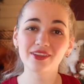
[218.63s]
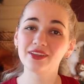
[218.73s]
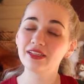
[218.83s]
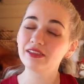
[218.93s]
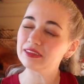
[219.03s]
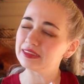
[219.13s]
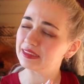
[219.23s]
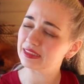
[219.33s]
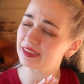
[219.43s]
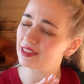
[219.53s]
then I'll
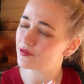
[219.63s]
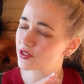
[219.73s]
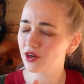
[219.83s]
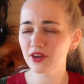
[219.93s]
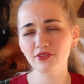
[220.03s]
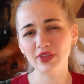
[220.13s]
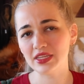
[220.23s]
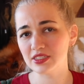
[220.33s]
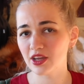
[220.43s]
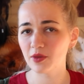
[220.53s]
kind of sort of
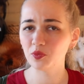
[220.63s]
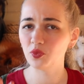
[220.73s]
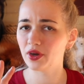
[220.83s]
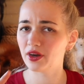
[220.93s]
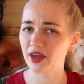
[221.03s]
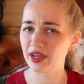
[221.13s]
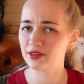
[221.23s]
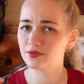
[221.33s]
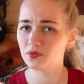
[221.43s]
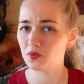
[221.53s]
end up where
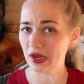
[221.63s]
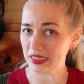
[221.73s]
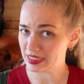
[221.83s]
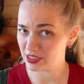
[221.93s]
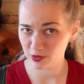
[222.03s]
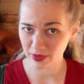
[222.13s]
I want it to